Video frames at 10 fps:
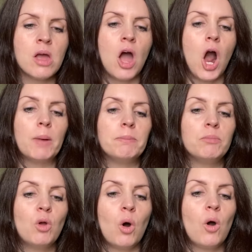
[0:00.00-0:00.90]
I'm
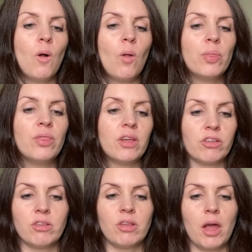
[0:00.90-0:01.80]
not on
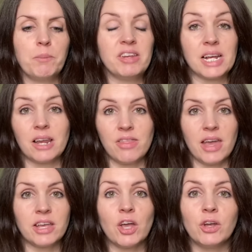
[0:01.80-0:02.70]
this particular
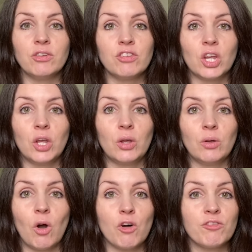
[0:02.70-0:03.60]
thing going
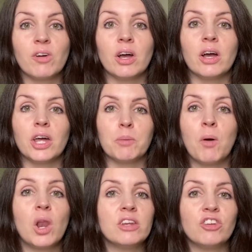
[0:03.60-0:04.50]
to offer an
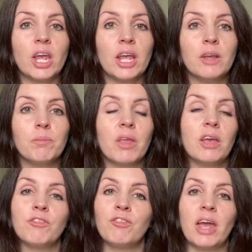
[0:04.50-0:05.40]
apology.
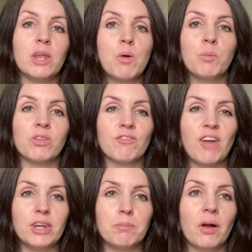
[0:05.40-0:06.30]
If anyone was
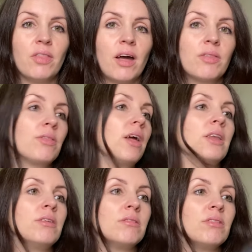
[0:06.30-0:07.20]
offended by that,
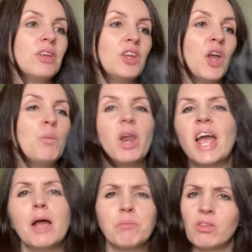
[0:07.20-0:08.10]
then, you know, well, I
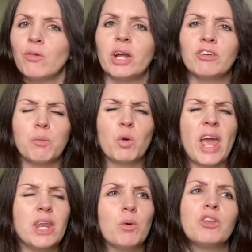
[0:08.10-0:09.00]
am sorry. I don't want
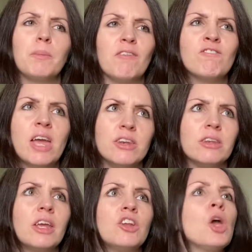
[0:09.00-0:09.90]
anyone to be
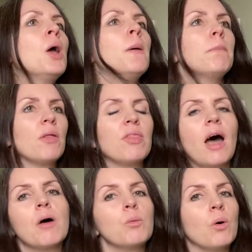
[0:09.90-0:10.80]
offended, but
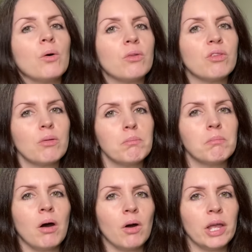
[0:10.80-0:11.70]
that was
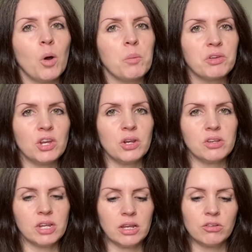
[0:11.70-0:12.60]
my
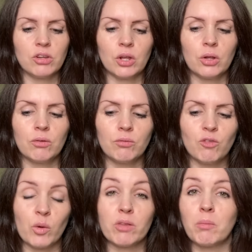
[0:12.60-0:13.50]
opportunity to
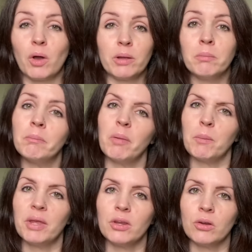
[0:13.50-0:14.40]
voice my
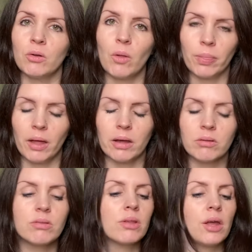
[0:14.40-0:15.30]
opinion on that.
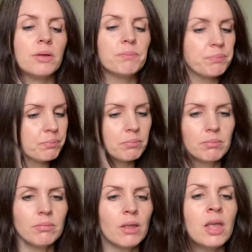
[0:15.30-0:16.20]
So
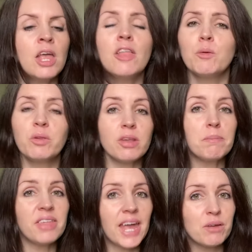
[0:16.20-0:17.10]
there was
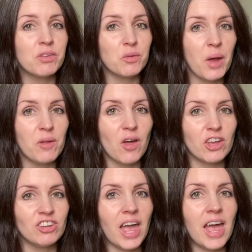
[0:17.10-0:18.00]
something else as well that I
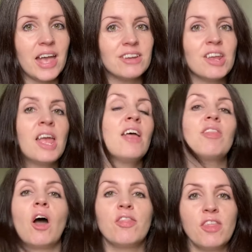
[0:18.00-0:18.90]
shared that
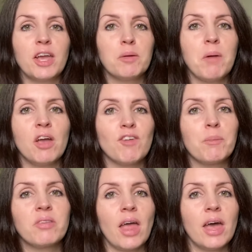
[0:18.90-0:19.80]
I think might have
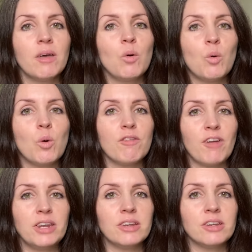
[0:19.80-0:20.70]
upset or
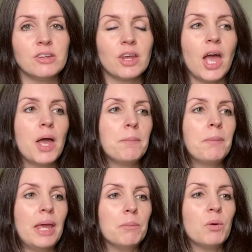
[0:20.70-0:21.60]
offended
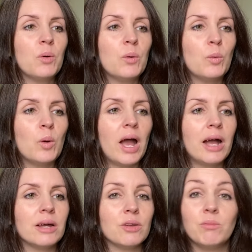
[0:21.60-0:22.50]
people,
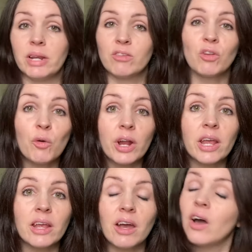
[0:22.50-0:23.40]
and I'm really
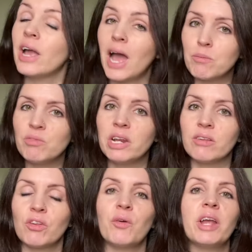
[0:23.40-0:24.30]
sorry. I am really
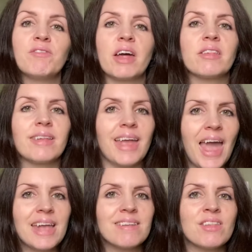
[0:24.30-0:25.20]
sorry if that's the
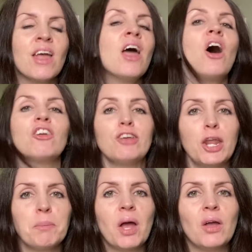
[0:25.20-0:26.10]
case. I shared
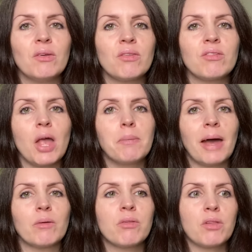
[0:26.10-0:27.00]
a post
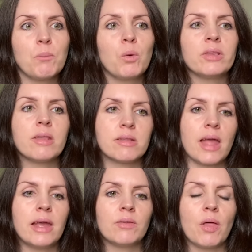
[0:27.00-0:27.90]
about someone
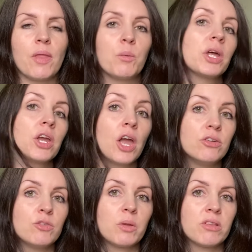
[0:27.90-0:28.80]
saying that they were going to go
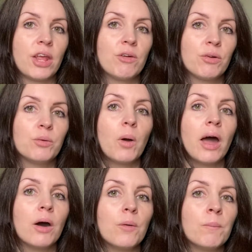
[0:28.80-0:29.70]
to a sacred
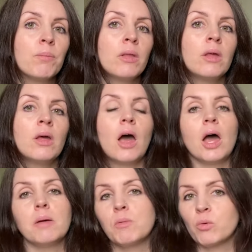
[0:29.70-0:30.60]
well
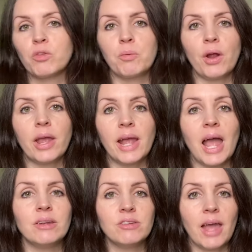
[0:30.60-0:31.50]
or spring
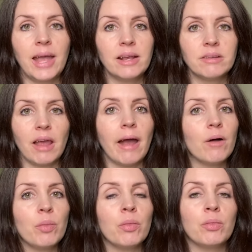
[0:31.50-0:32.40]
and take
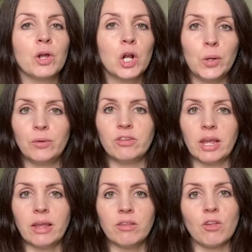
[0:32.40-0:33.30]
down the
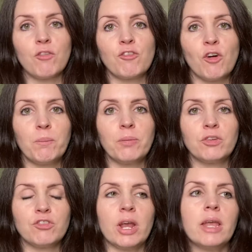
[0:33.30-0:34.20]
clooties from the
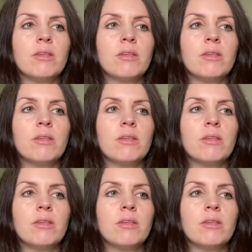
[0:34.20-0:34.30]
tree.